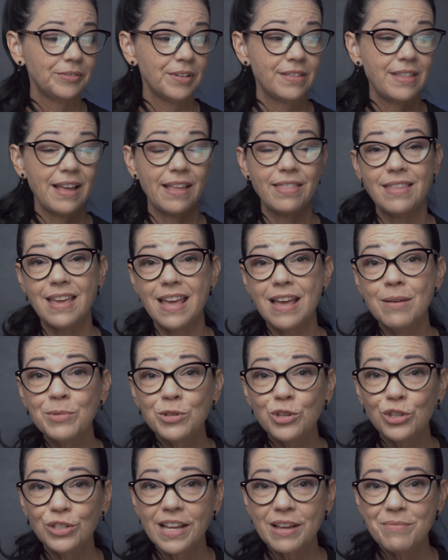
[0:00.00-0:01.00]
that the
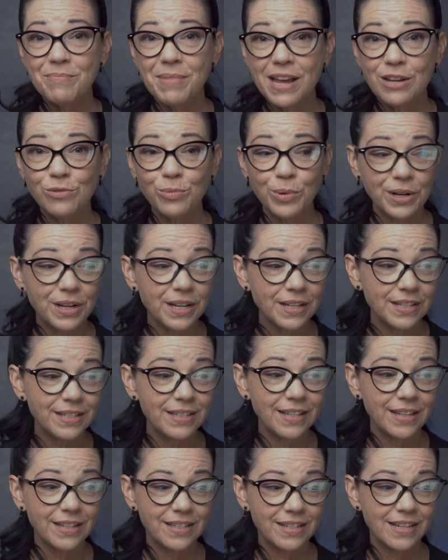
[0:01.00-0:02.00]
images I made were
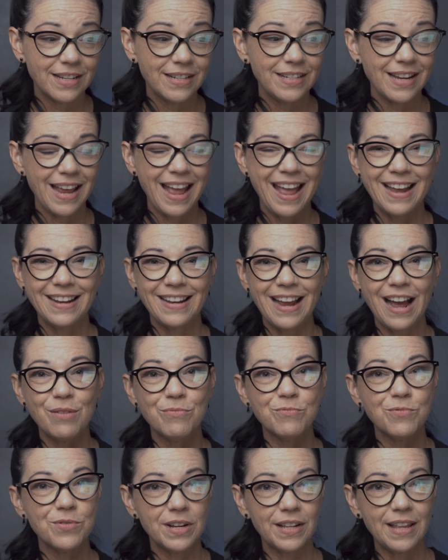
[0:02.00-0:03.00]
consistent, and
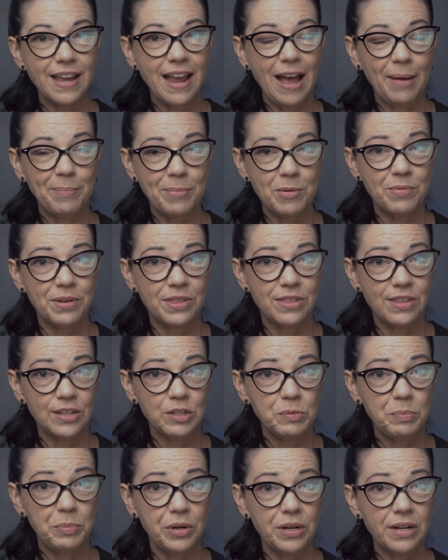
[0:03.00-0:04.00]
I'm really happy with
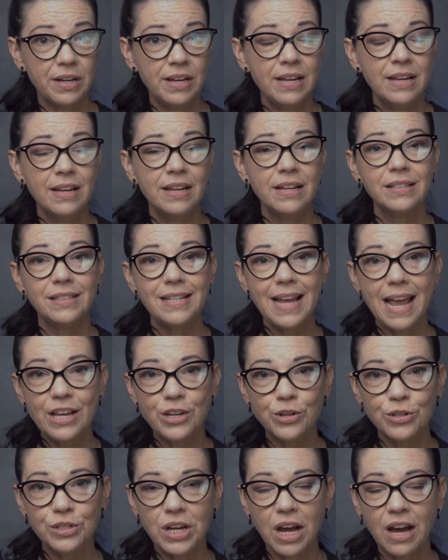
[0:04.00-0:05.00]
this book.
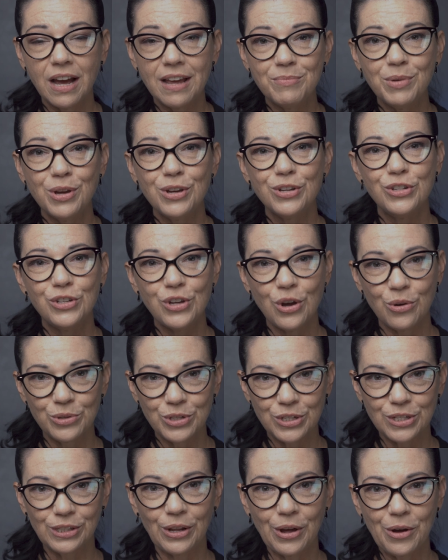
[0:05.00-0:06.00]
Take your time, go
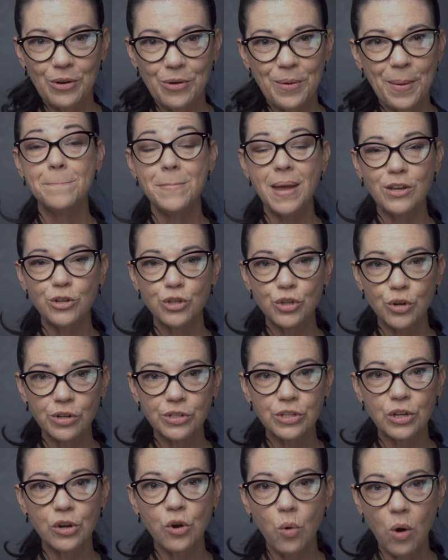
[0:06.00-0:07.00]
slow. Make sure
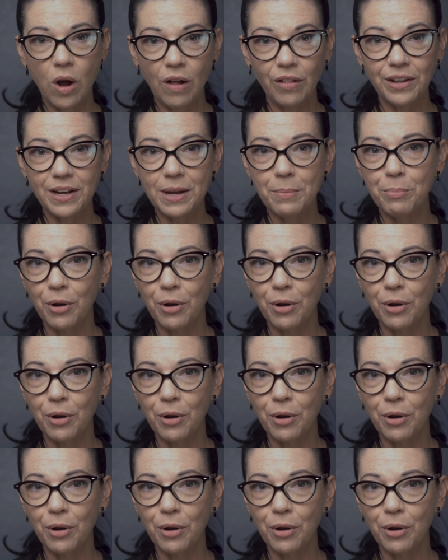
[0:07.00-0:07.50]
it's a quality